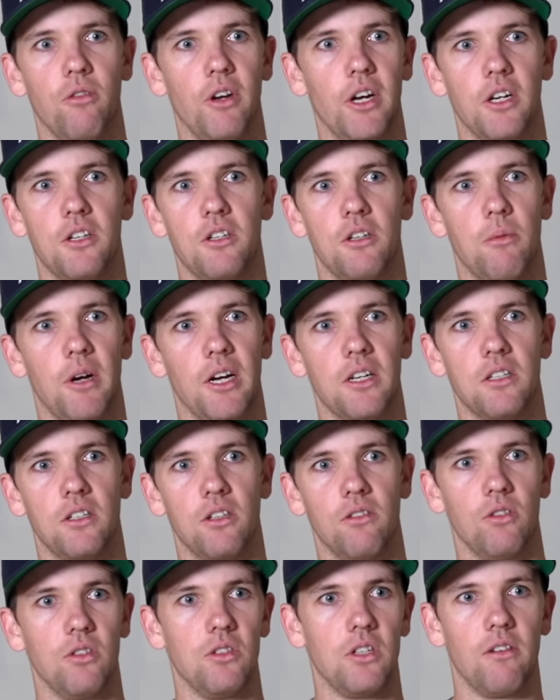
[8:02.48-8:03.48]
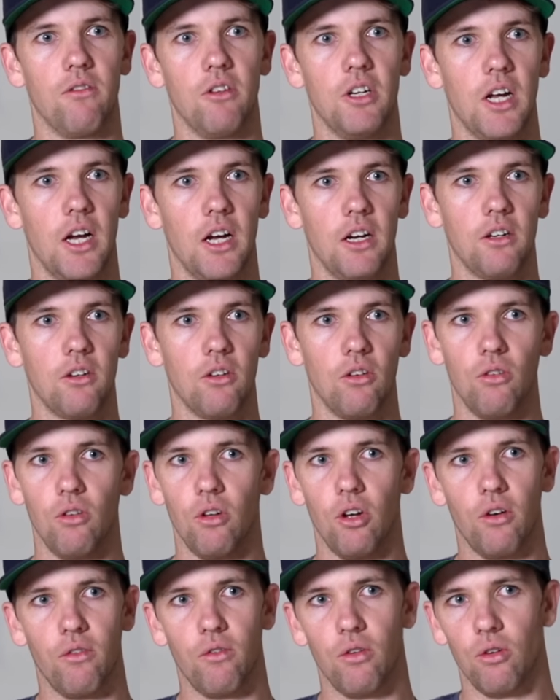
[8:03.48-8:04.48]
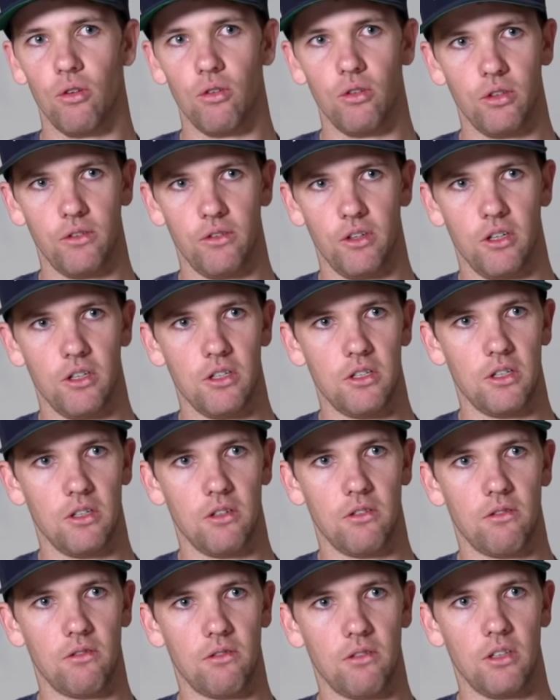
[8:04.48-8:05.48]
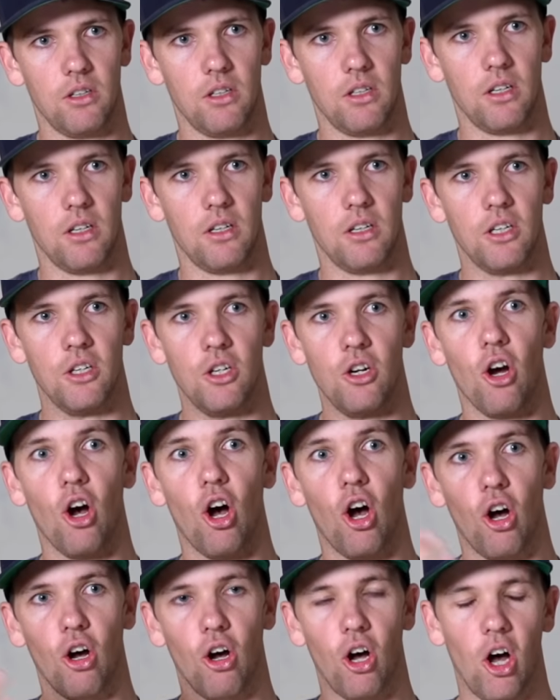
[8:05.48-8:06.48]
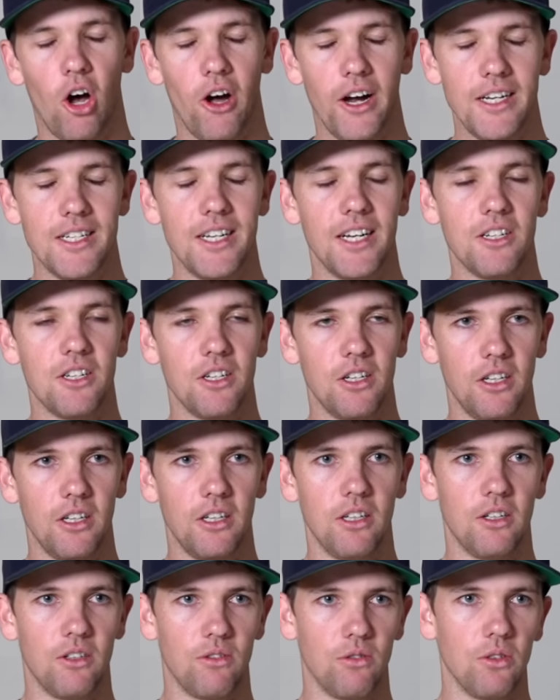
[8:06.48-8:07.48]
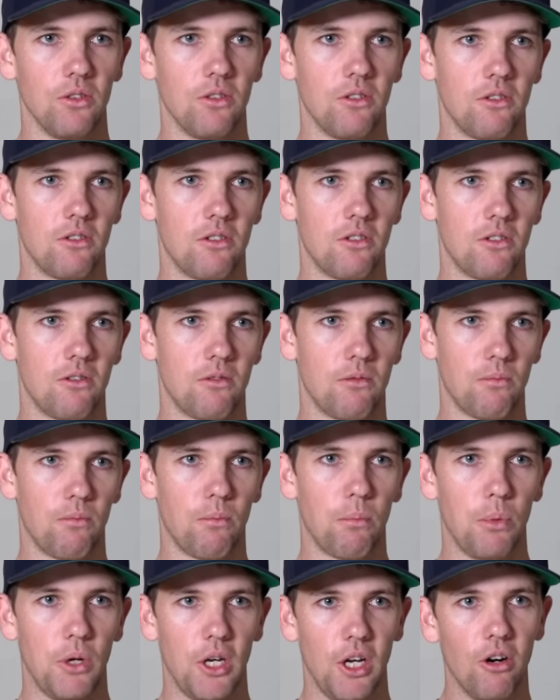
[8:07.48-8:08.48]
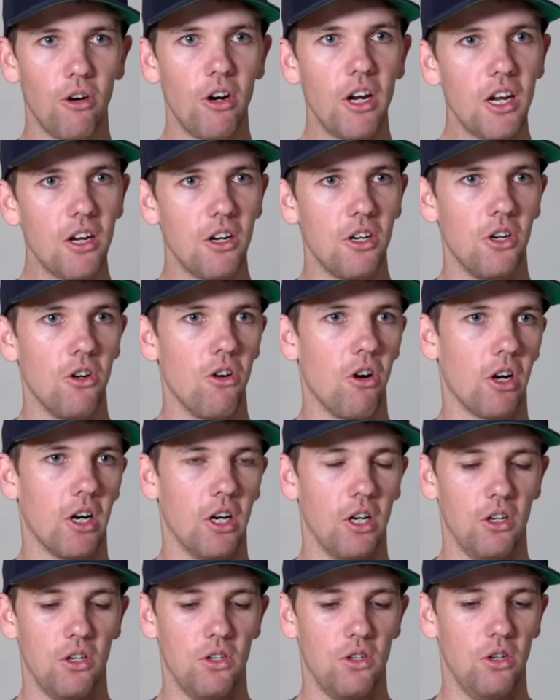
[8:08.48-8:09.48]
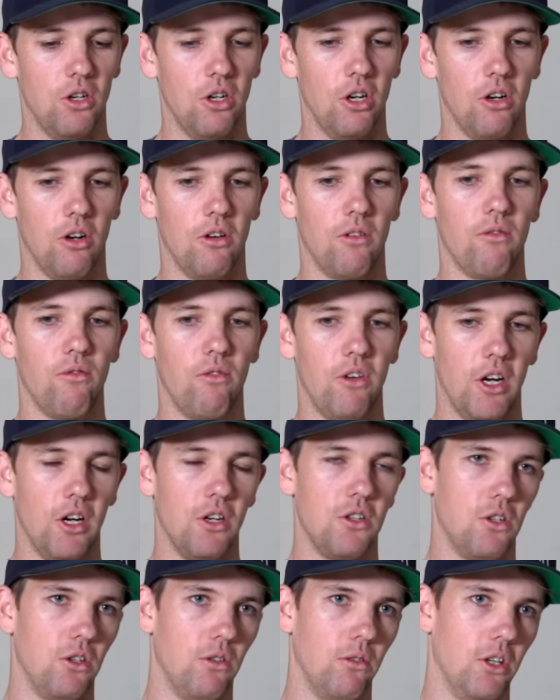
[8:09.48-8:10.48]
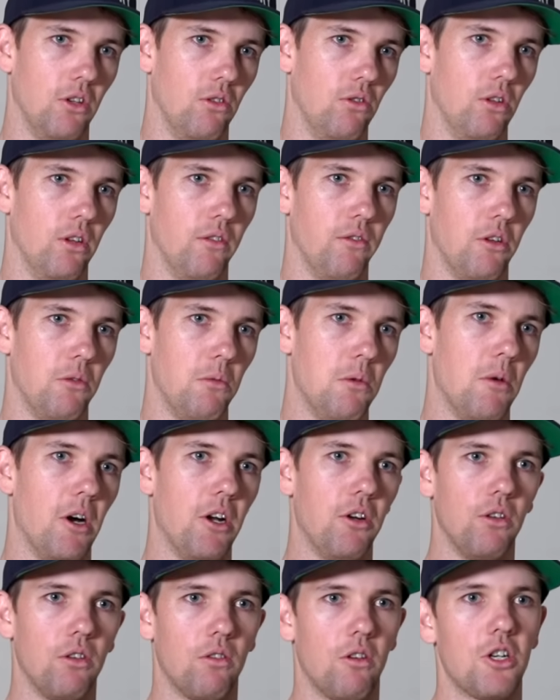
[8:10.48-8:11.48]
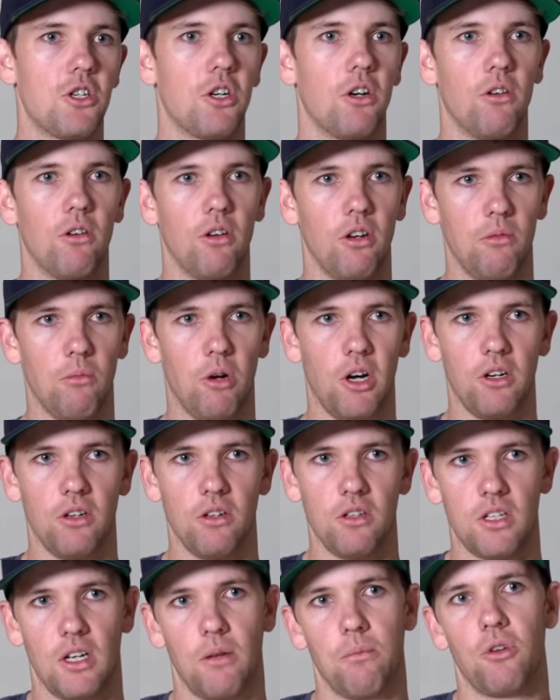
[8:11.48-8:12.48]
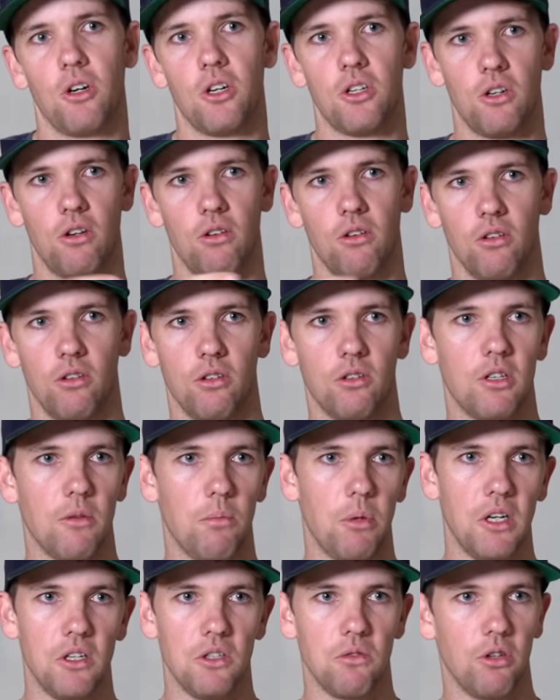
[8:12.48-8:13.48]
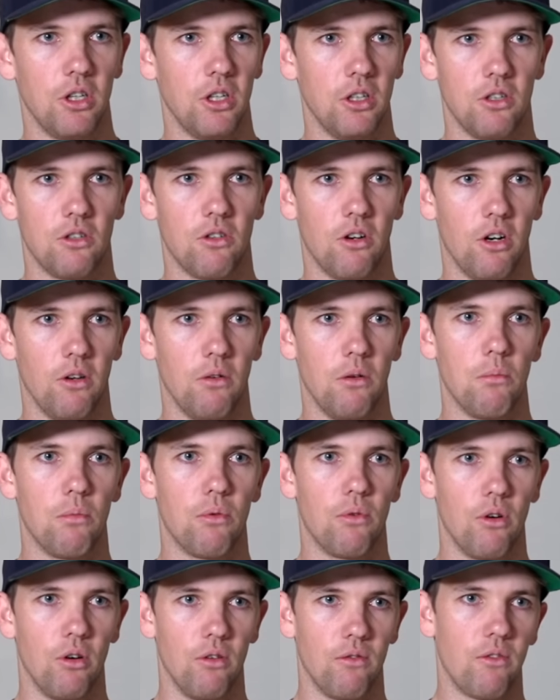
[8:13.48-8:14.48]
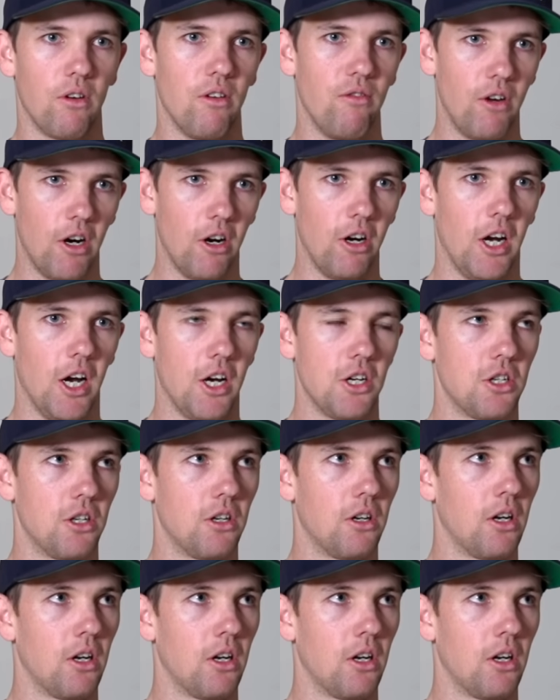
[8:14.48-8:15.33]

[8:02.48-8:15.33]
VO2 max intervals every day or of all of in your high intensity intervals period. You're not going to do VO2 in all of them. You might do threshold, or you might do sub-threshold, or it depends what you're trying to improve. A variation.